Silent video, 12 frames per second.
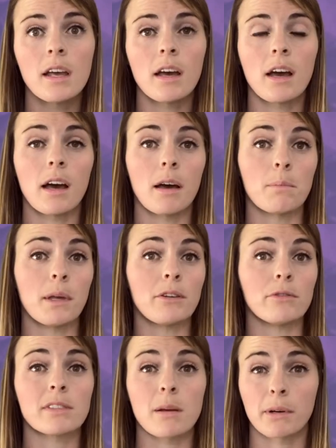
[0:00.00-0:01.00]
They
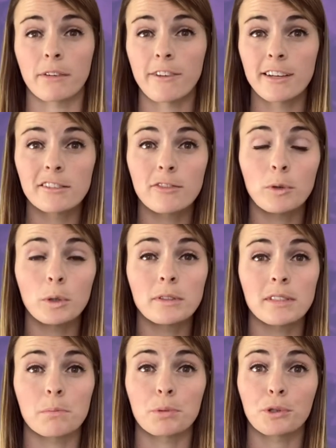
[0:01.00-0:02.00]
do summer
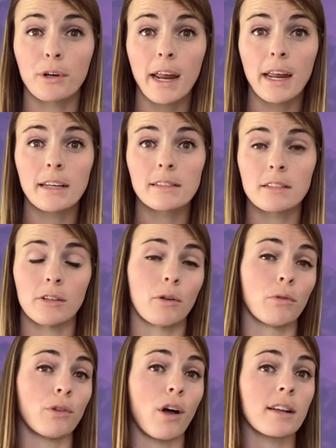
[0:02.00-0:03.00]
festivals and parades,
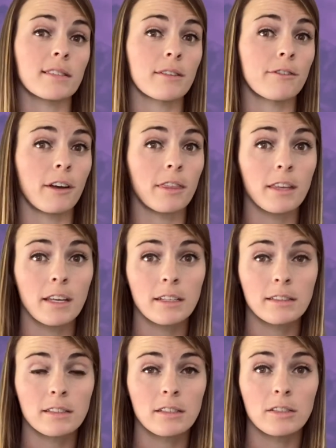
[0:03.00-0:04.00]
lots of fun
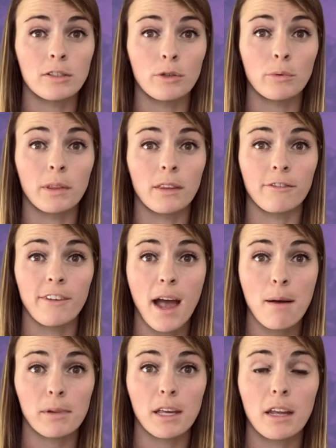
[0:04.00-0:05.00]
things to do with the
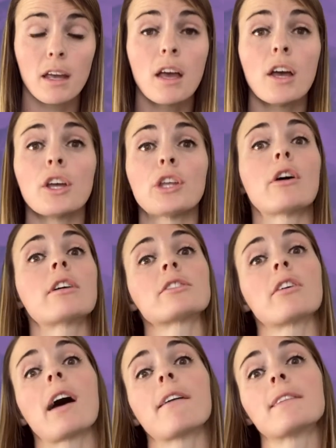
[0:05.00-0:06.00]
family. You
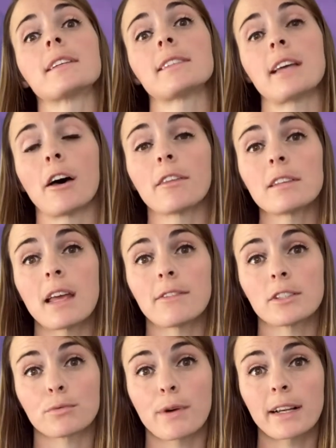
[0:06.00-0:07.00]
also have the South
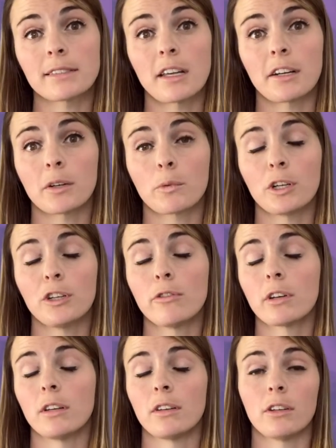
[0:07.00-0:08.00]
Davis Rec Center where you
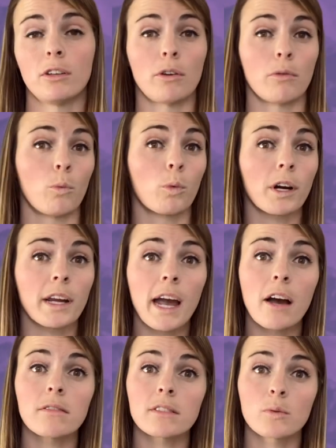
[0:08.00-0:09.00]
can, work
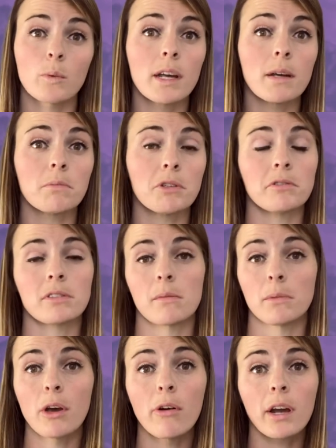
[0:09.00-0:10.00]
out, swim, do
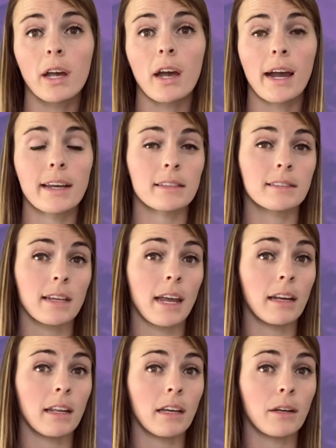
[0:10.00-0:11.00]
some yoga, ice
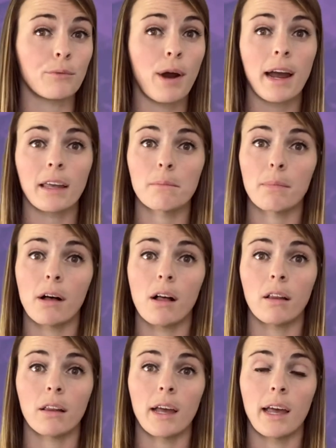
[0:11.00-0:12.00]
skating,
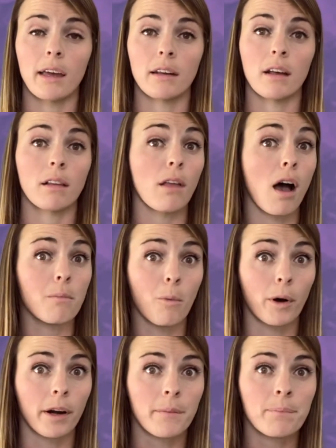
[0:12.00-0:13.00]
racquetball, and a lot
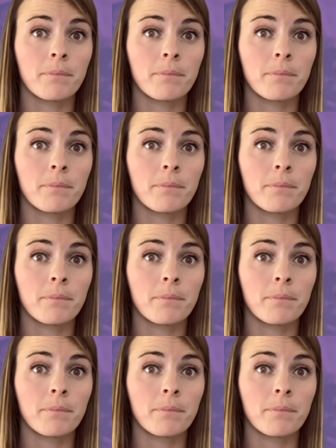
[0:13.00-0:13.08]
more.